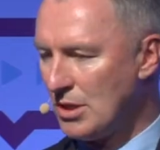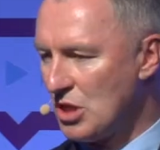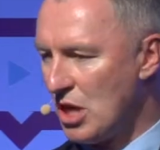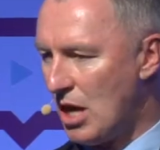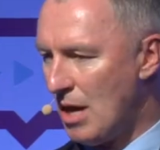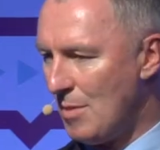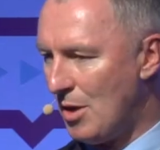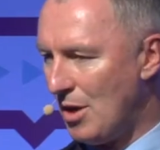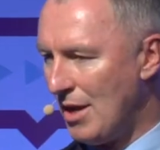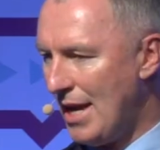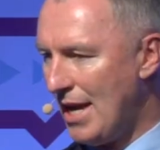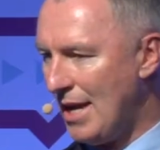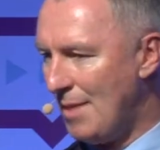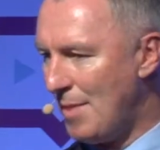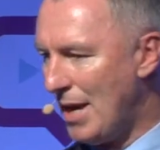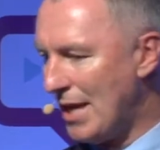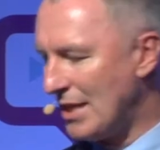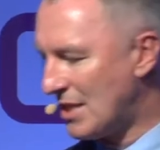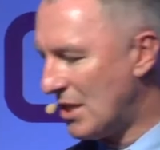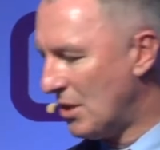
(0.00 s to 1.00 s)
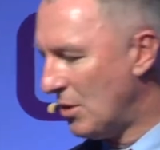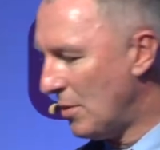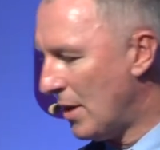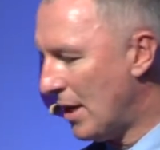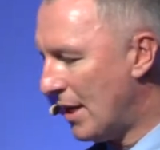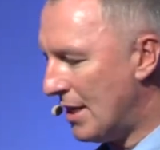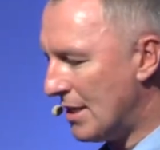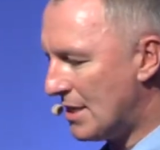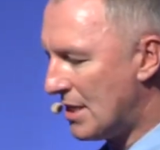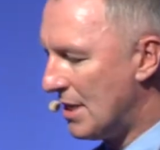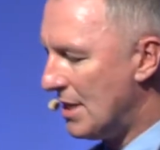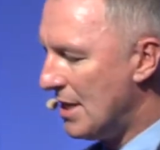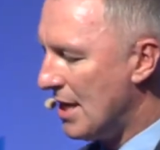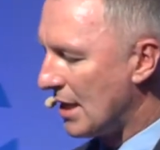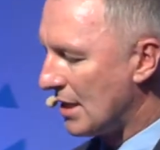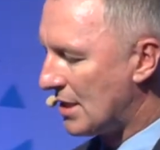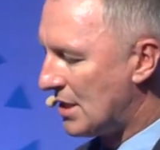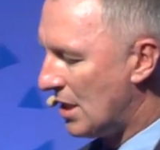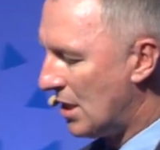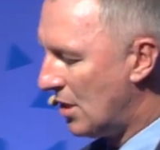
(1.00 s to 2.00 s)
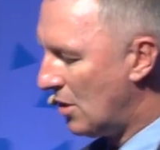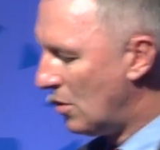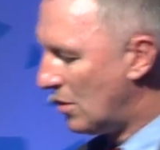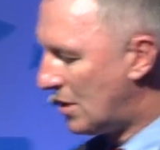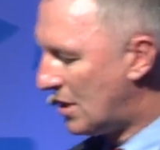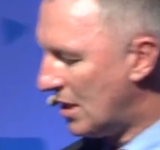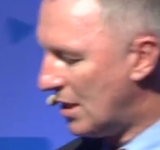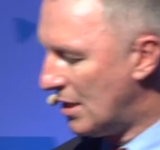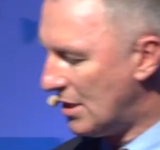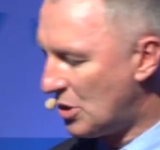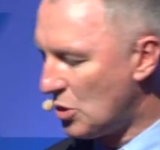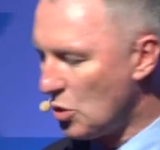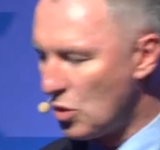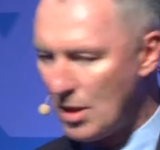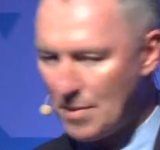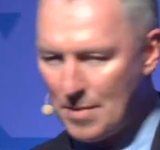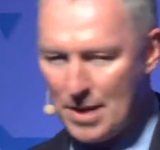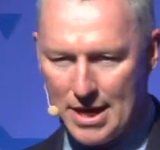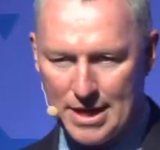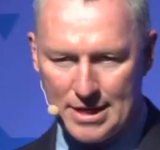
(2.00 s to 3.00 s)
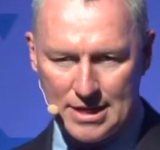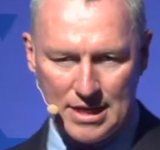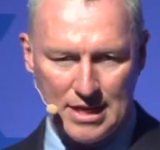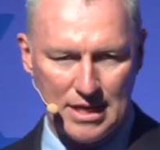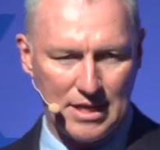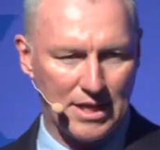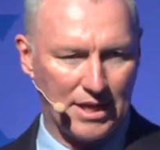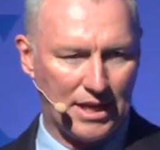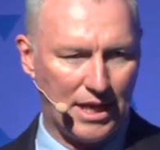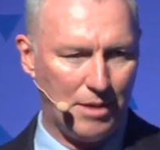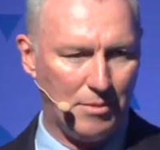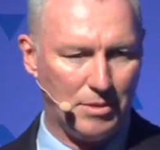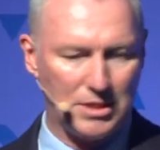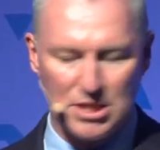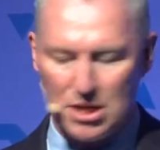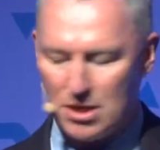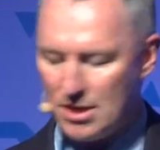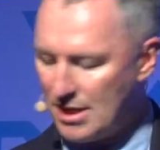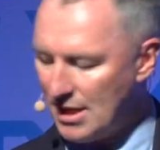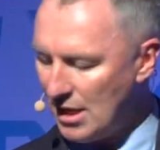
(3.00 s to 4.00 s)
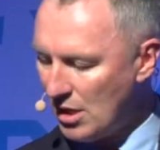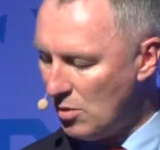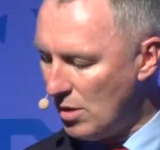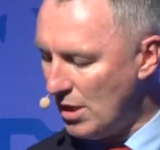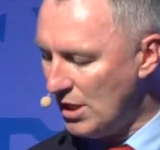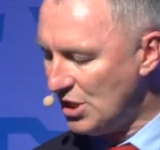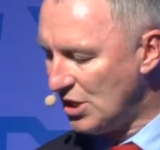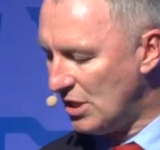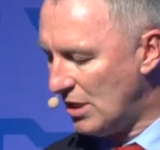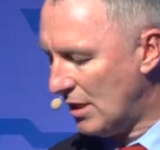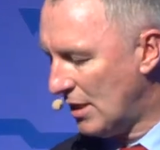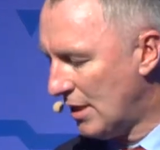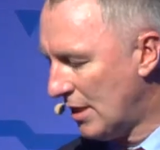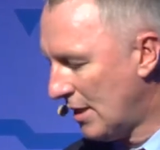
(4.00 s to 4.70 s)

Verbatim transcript: in time I'll hand back to Nick to talk about the Kiwi side of the equation.